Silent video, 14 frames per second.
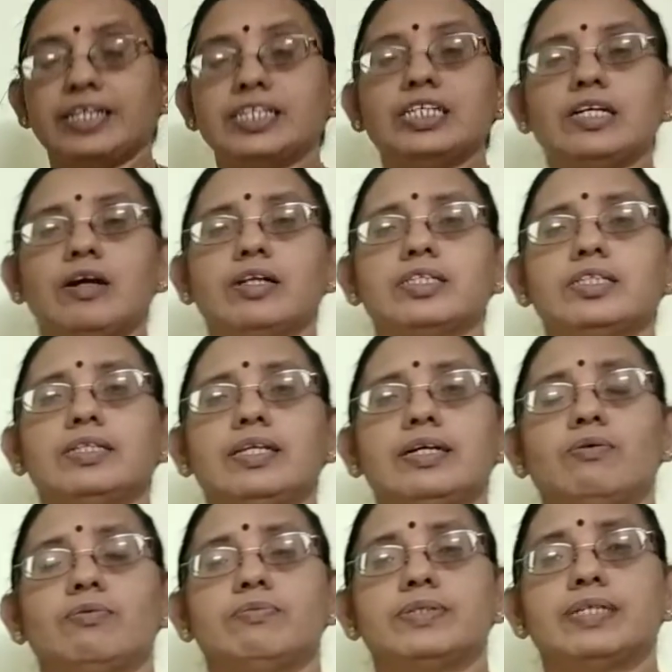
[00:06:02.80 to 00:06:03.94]
here also
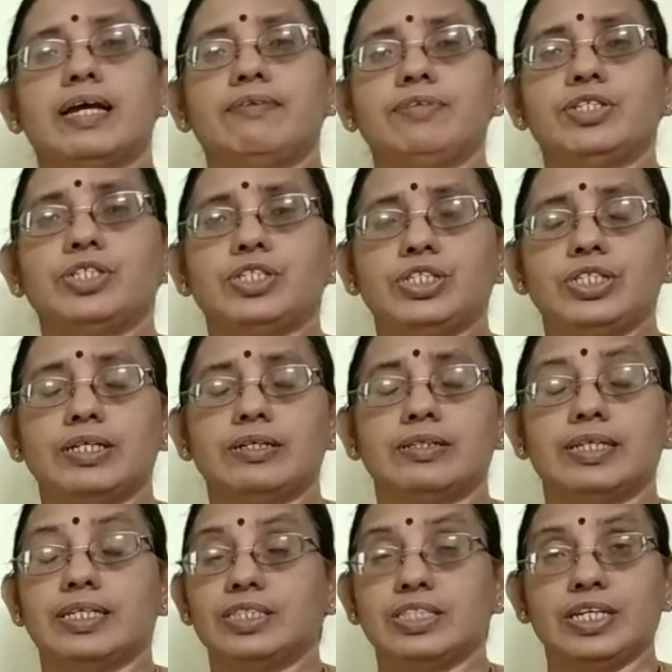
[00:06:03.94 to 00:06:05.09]
the
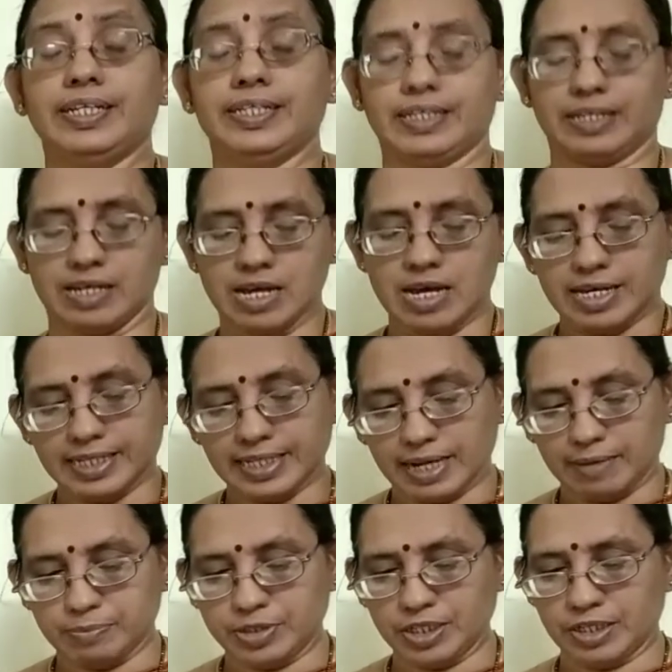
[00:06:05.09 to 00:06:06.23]
the giant, he
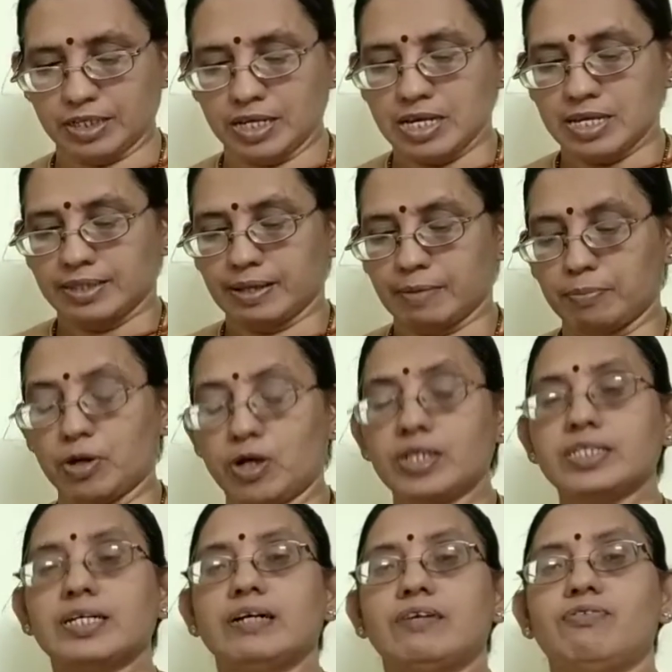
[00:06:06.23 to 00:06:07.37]
observed the birds
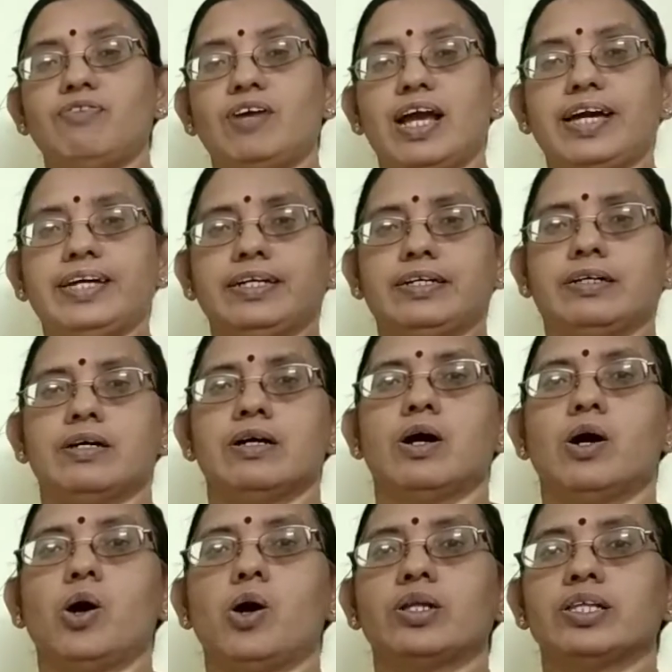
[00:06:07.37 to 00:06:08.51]
are flying
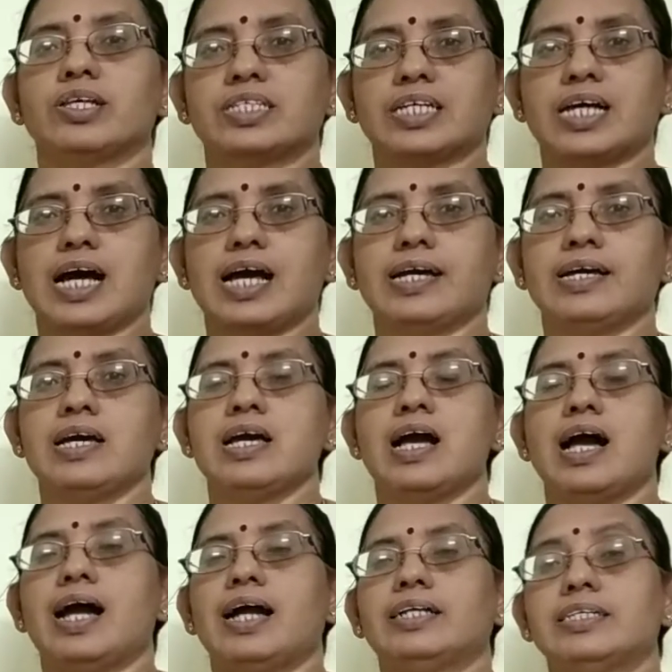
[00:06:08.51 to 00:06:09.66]
over the sky,
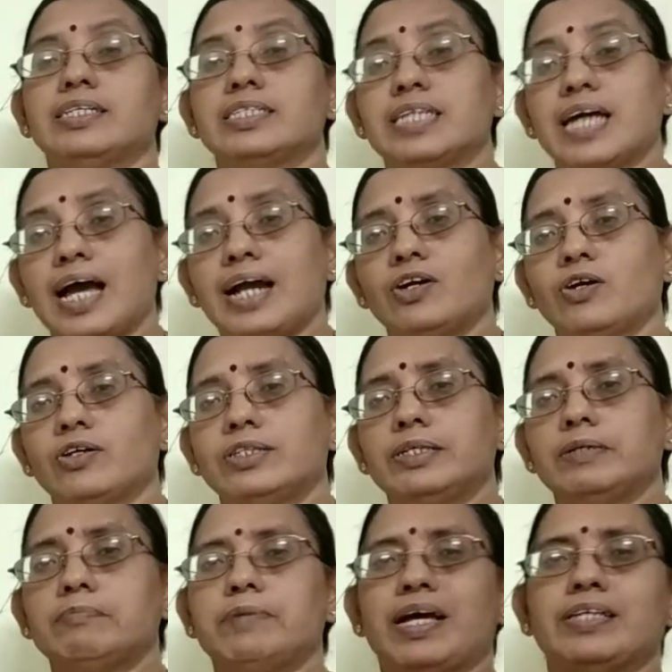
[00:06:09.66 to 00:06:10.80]
and they sat on the
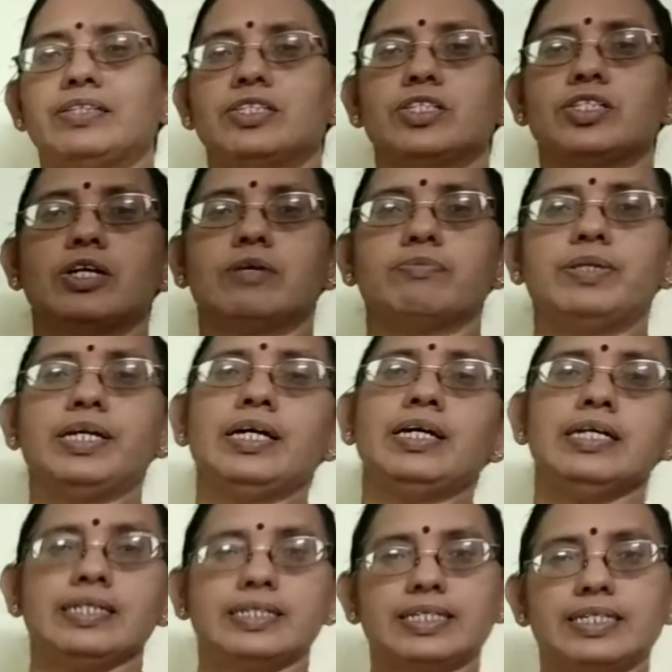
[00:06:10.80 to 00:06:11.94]
branches of the
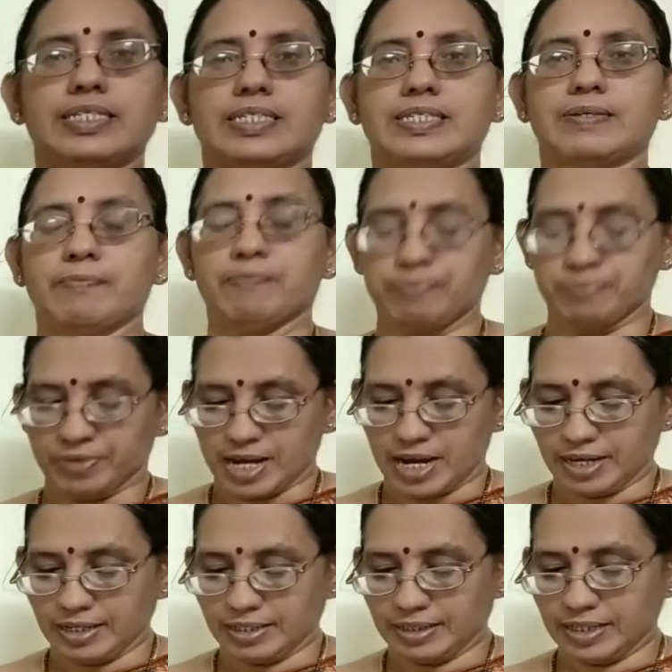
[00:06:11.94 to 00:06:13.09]
trees,
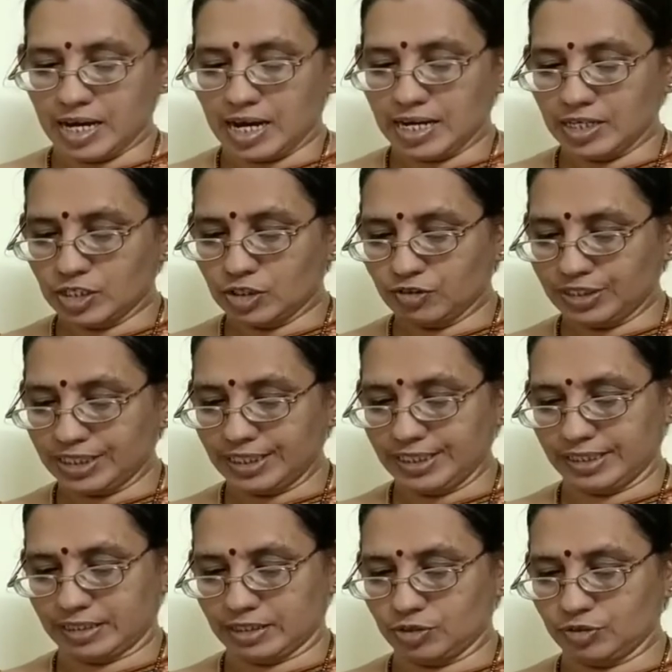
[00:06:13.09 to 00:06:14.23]
and they are
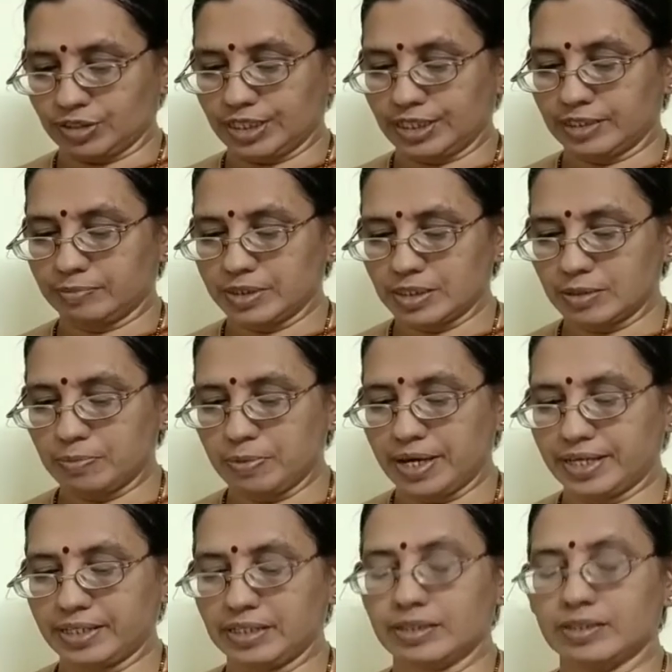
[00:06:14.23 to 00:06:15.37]
twittering. Twittering means
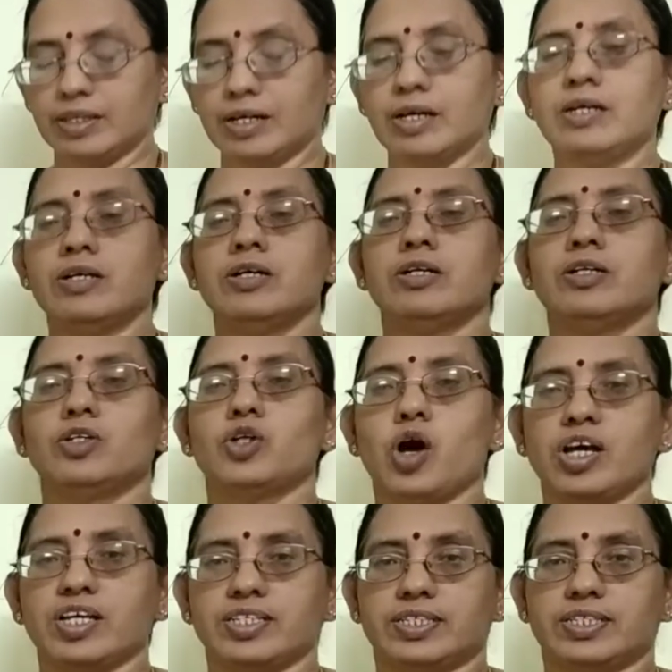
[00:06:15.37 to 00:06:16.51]
making the
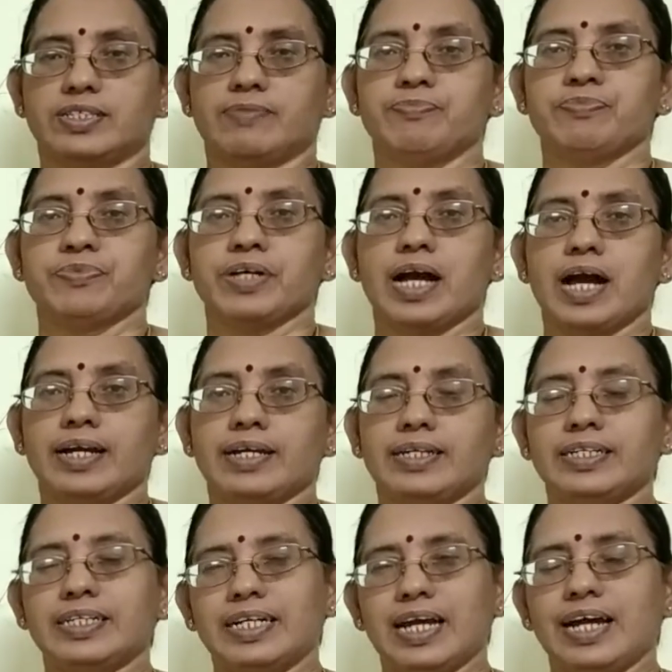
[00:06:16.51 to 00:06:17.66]
noise, and
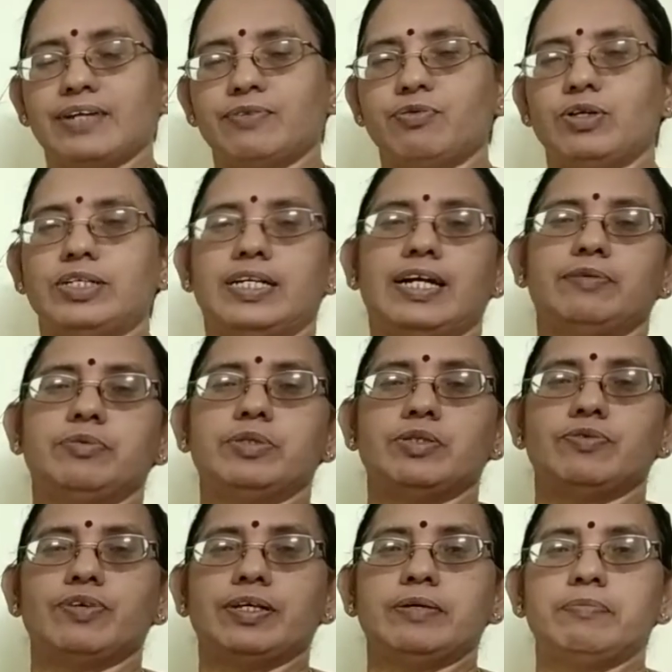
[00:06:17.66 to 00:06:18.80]
delightful. Delight means
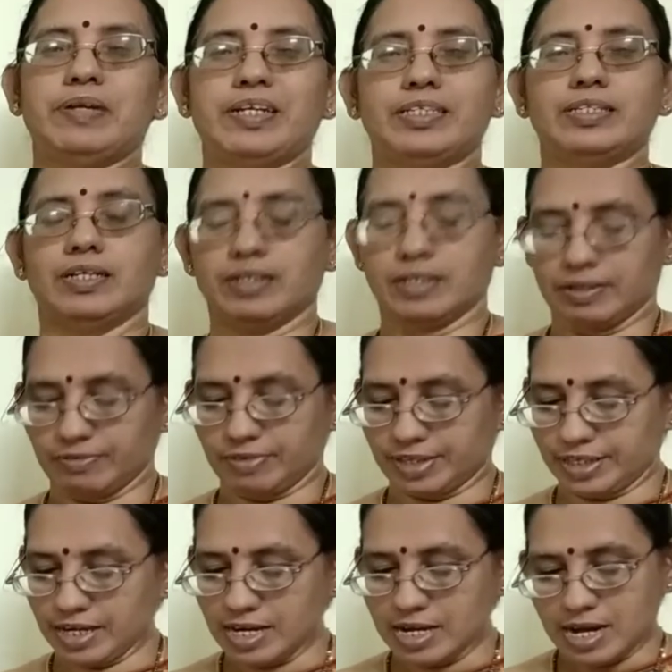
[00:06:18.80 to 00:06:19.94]
very pleasant and very
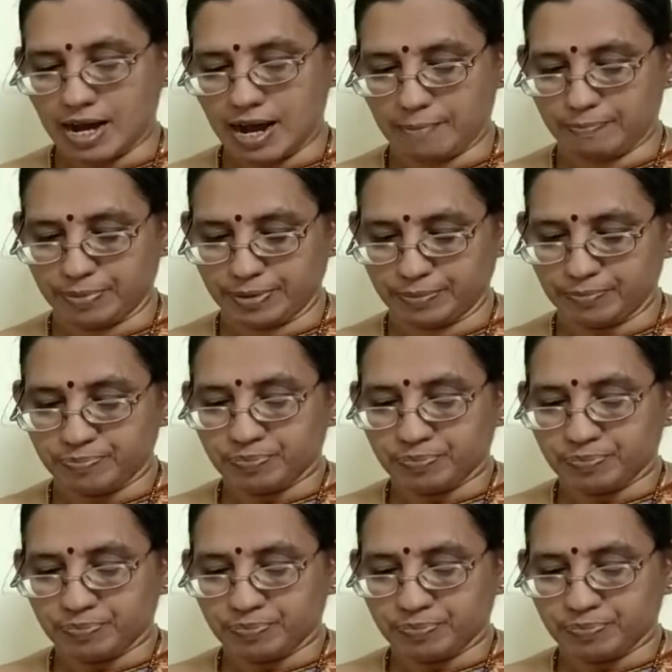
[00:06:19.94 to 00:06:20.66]
happy.